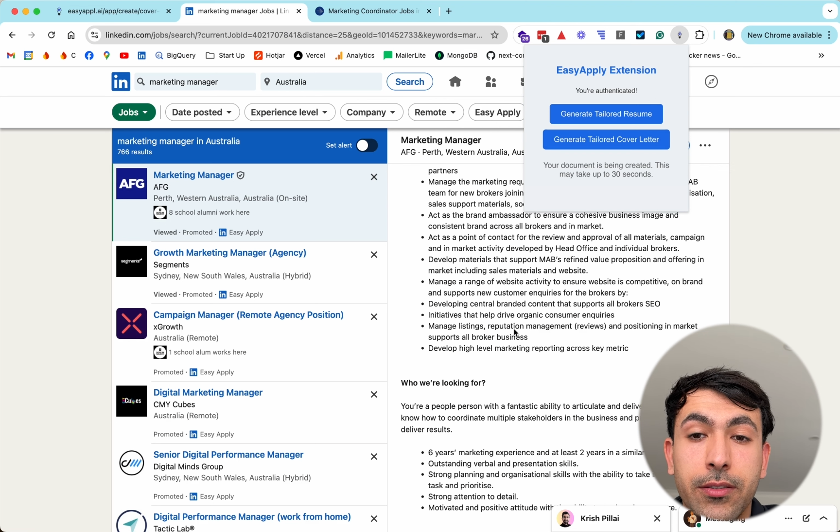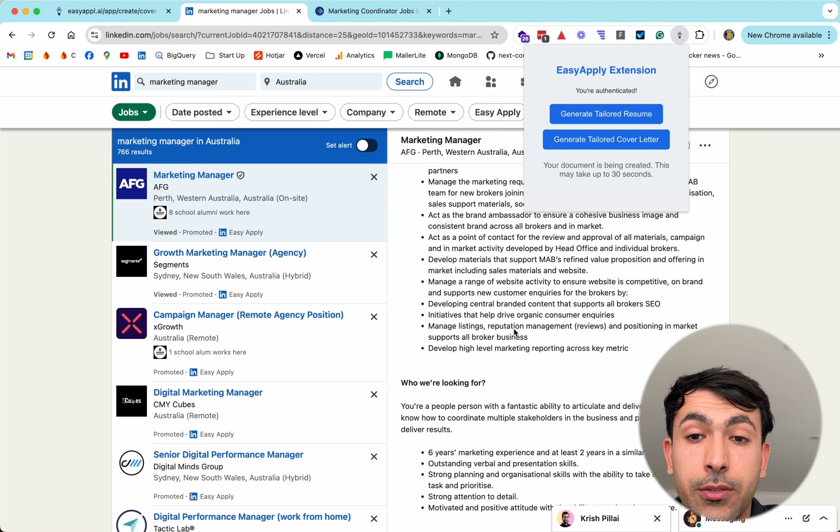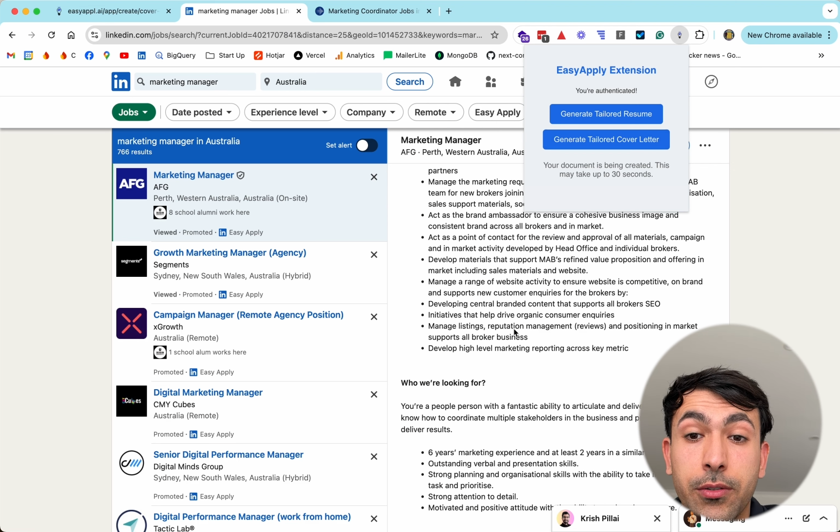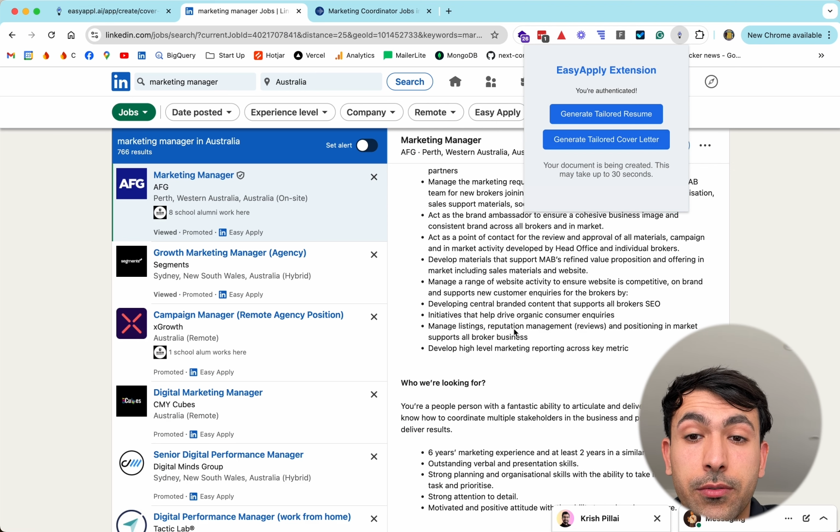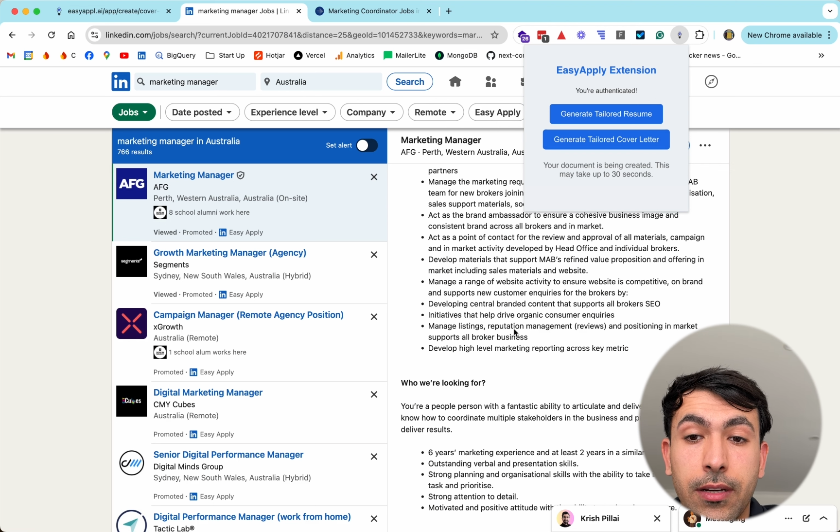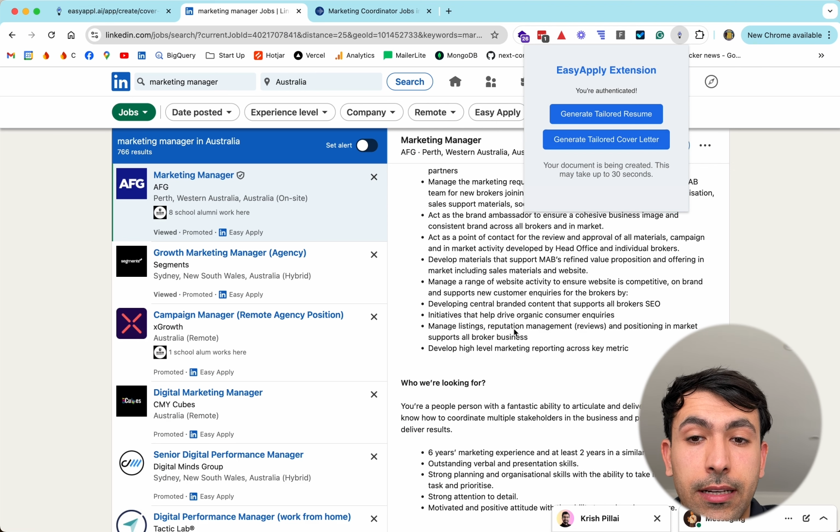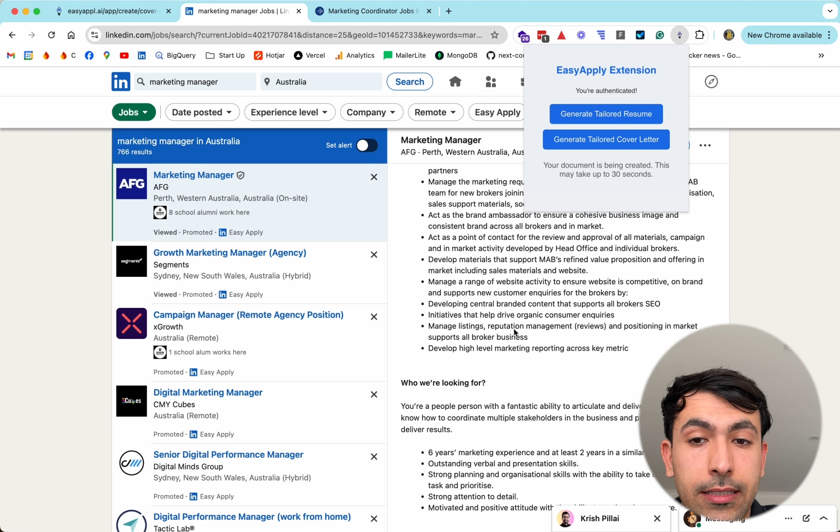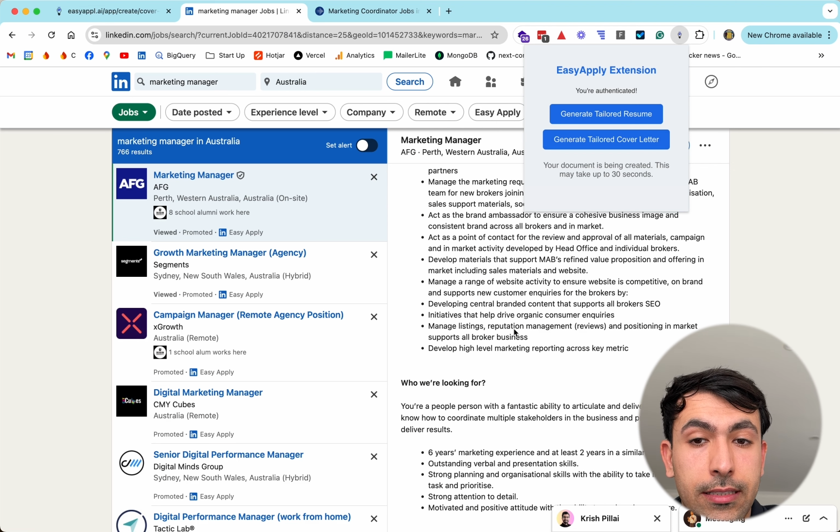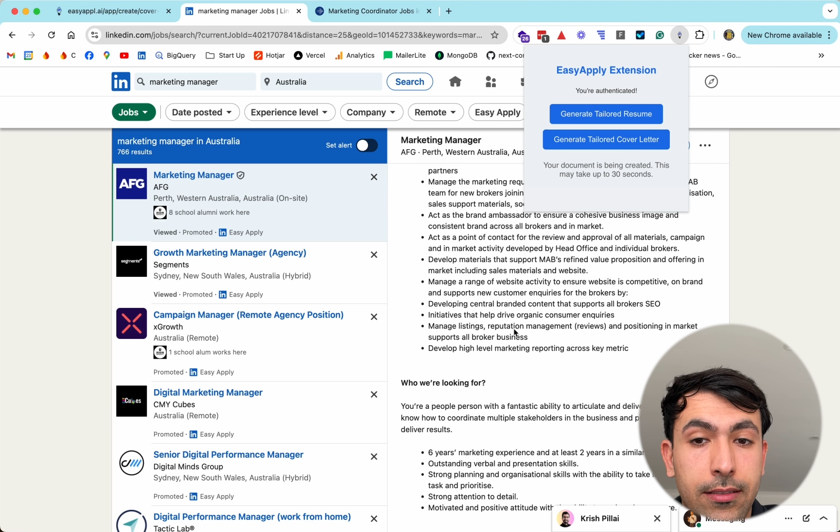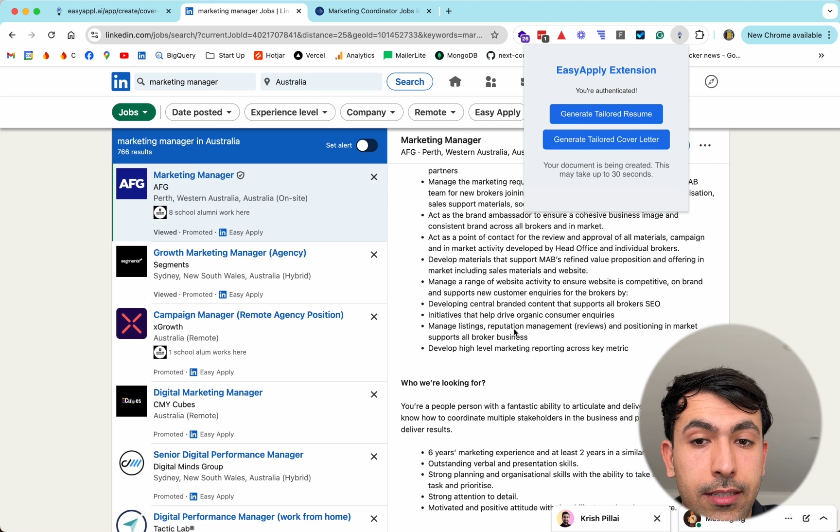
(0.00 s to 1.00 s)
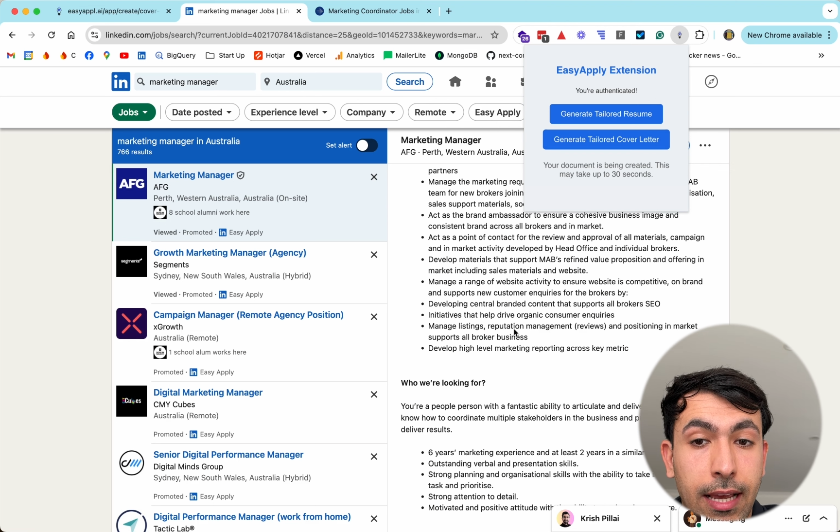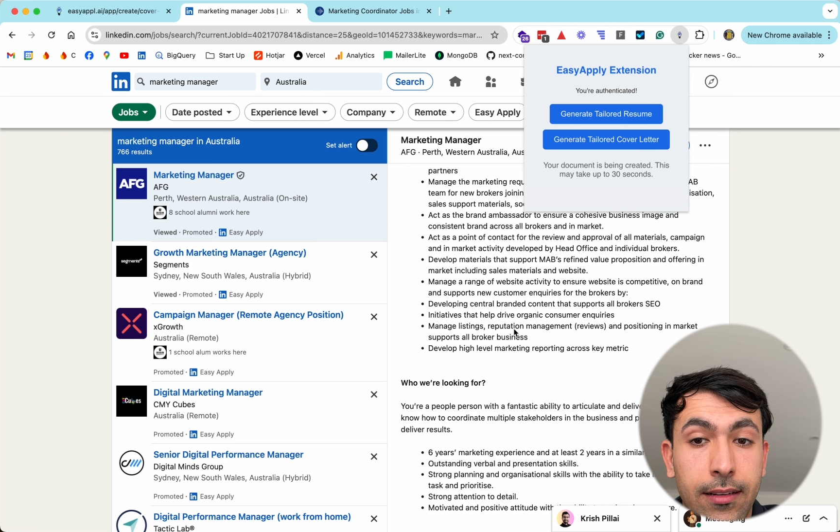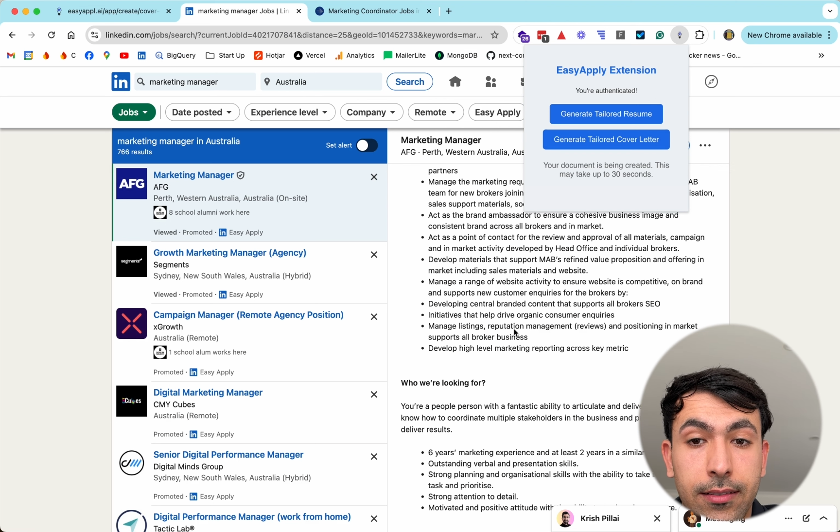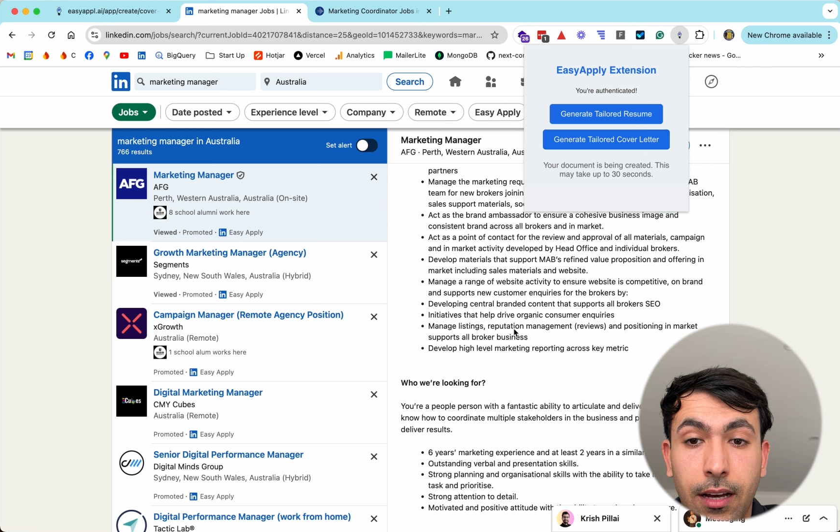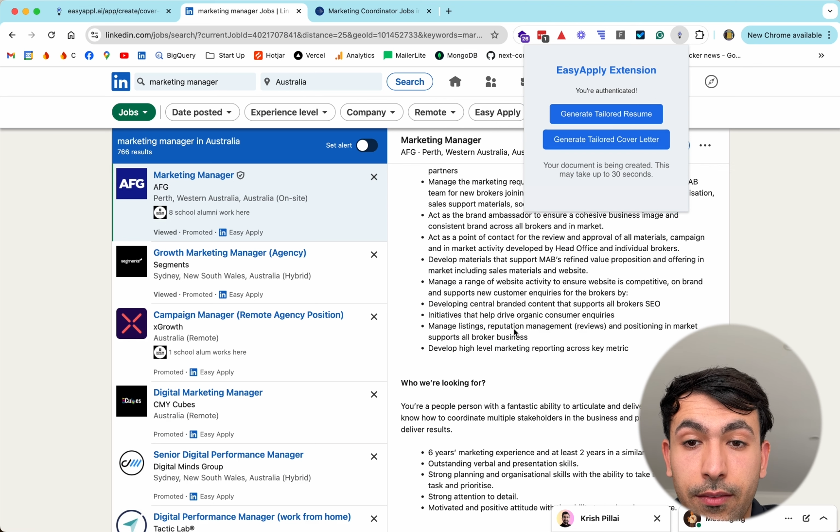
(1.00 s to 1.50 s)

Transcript: to create a tailored